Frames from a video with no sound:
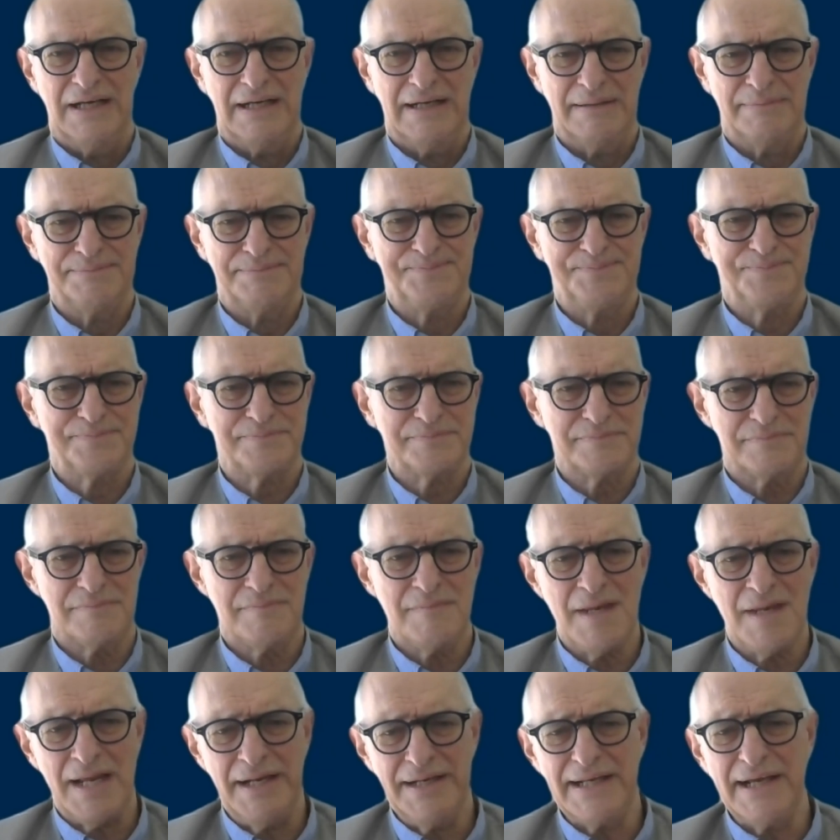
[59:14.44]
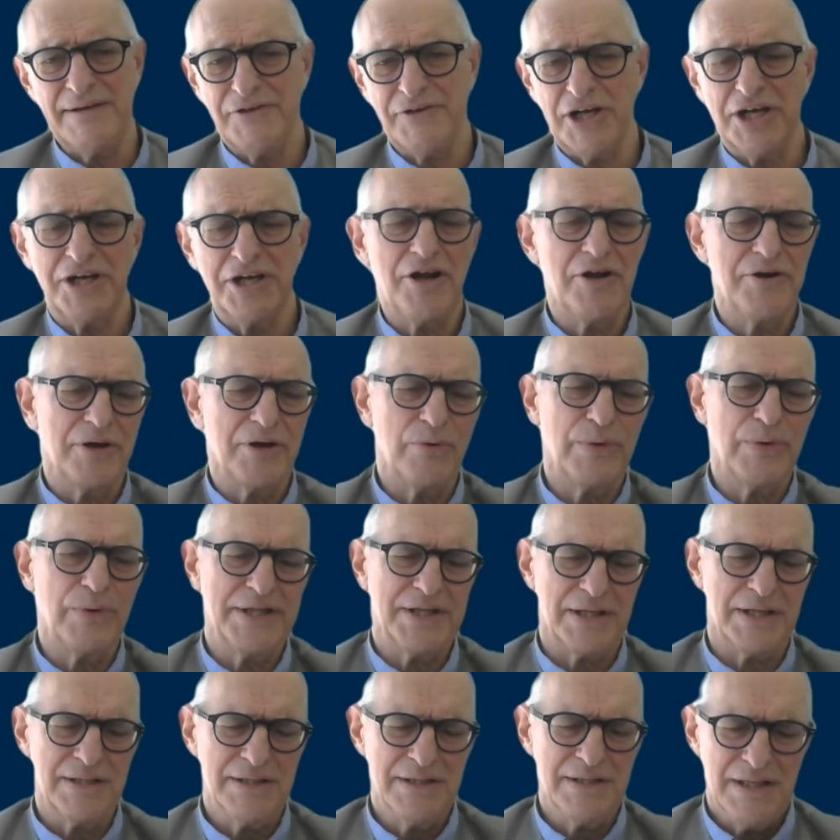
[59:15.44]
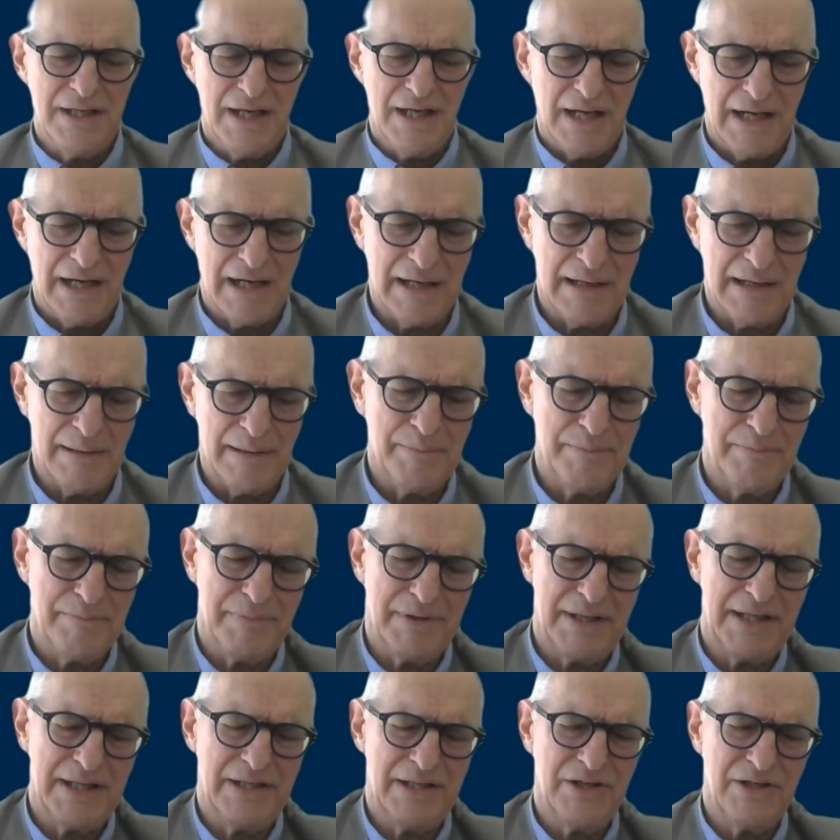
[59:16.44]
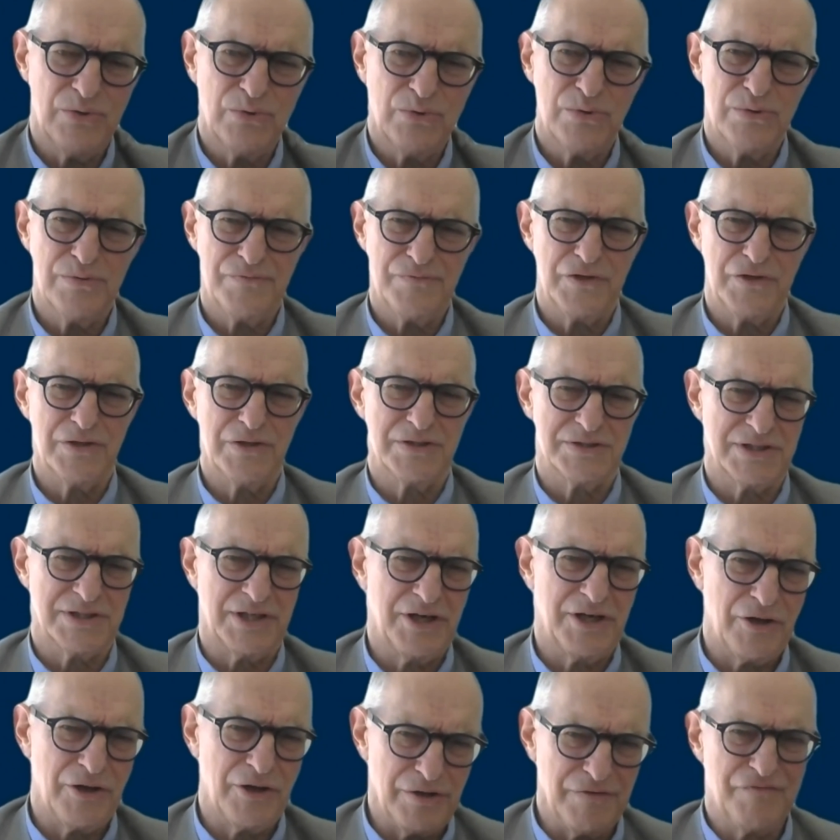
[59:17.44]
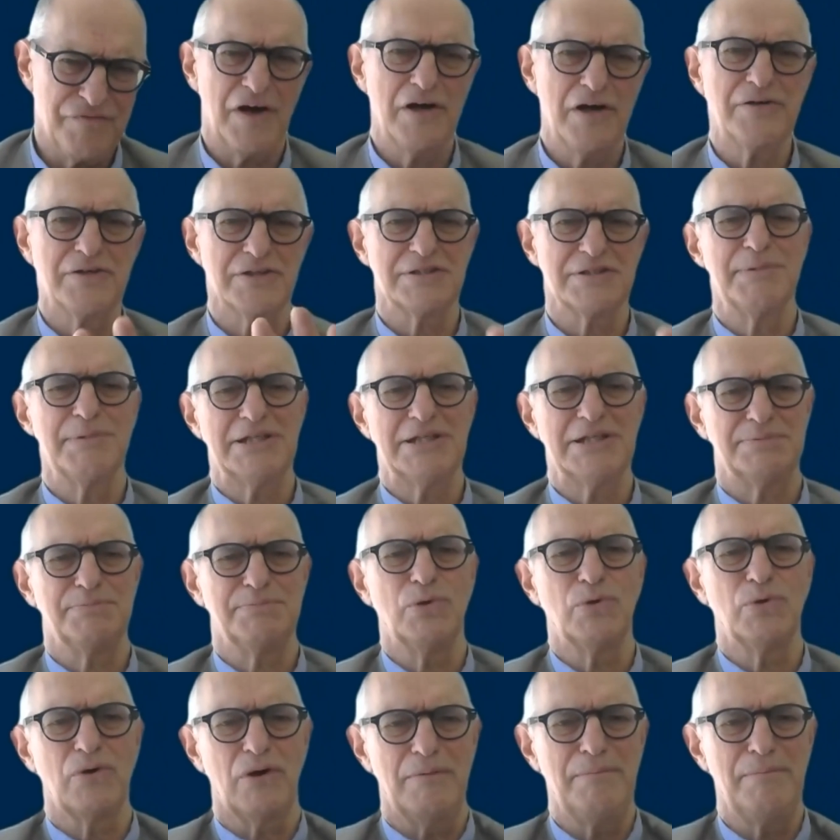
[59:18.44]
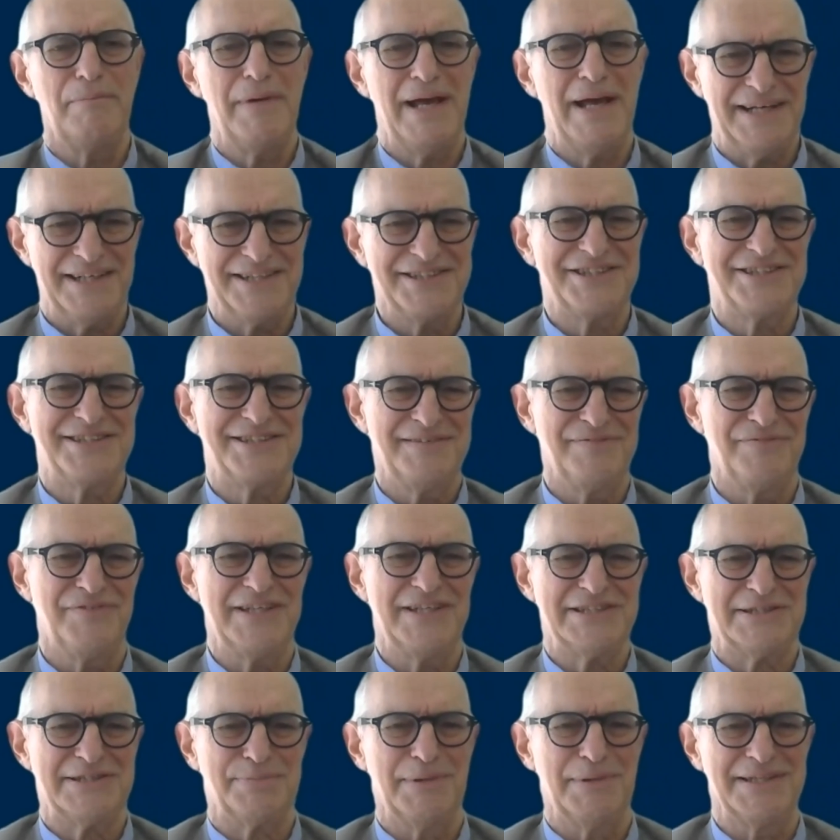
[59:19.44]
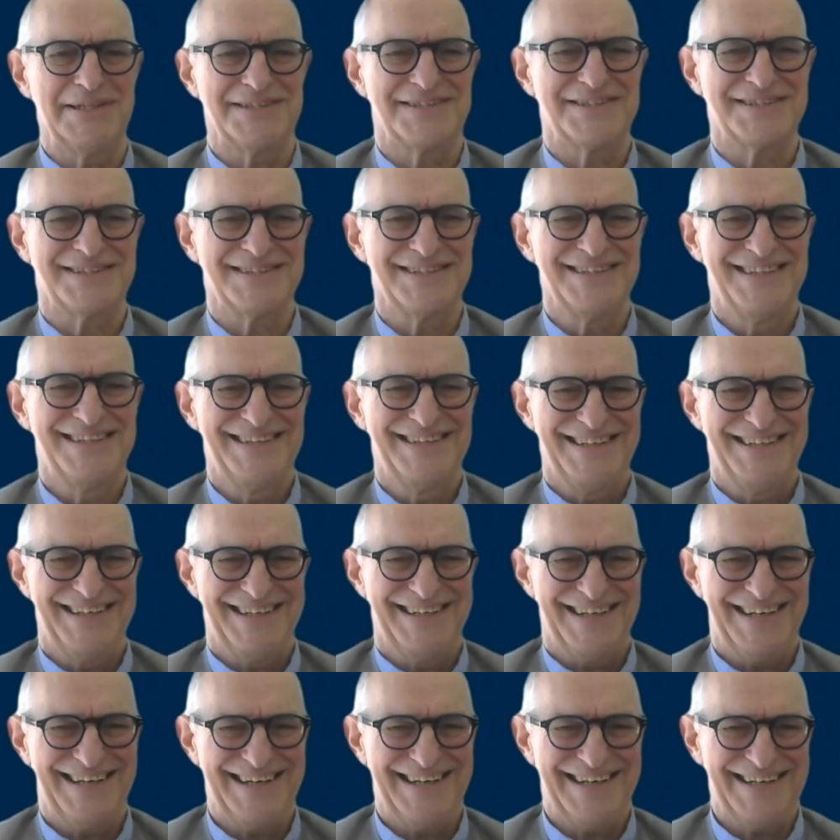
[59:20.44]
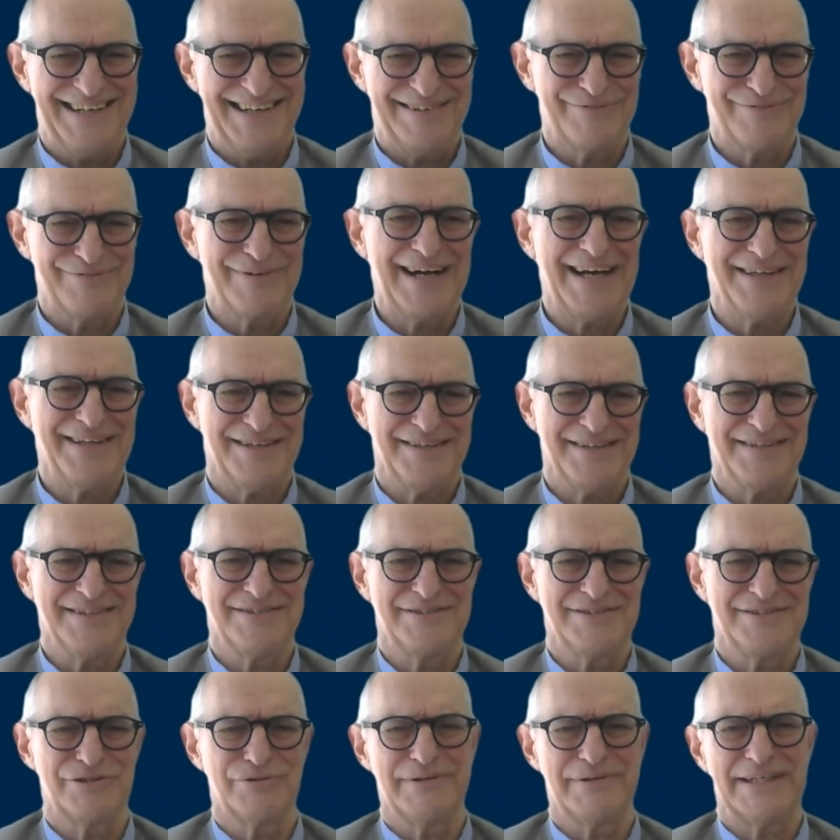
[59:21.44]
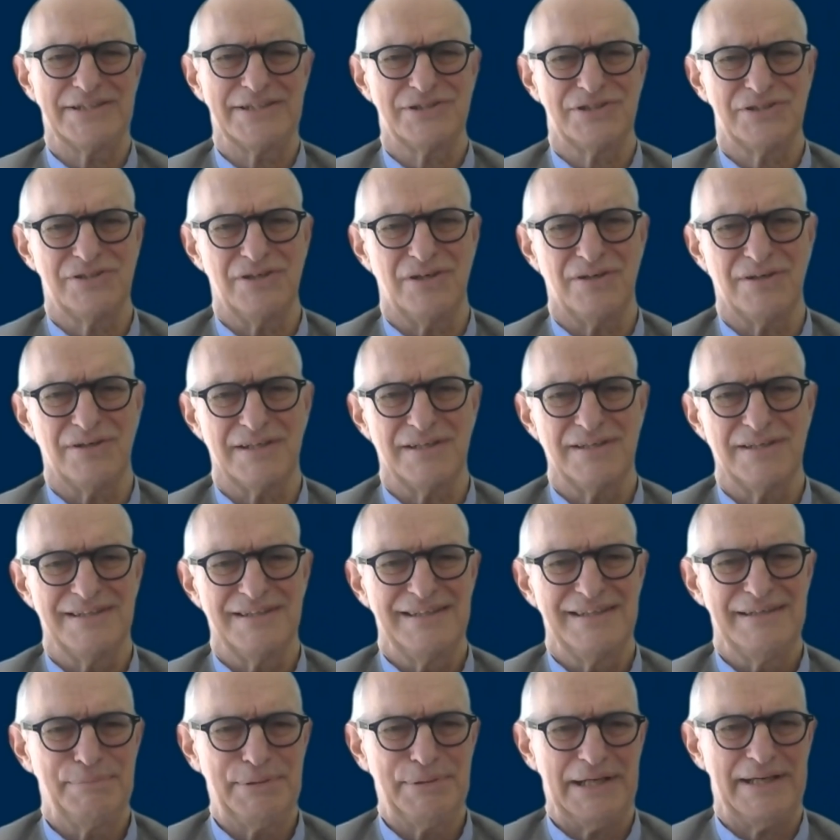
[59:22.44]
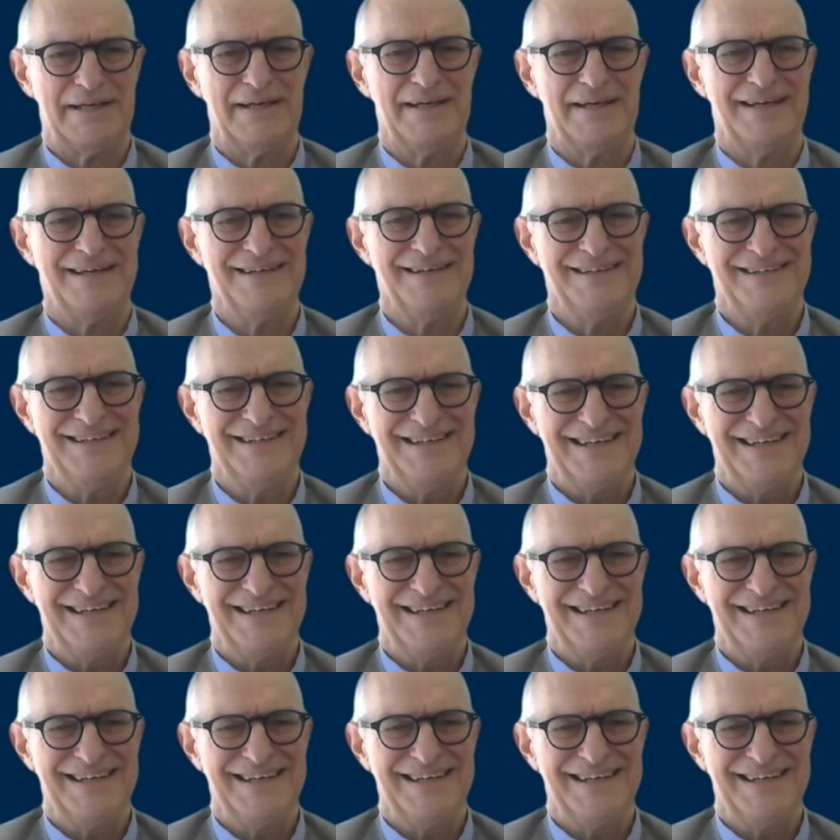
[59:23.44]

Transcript: David, I don't know whether, in your view, because I know you focus much more on managed investments rather than direct stock picking,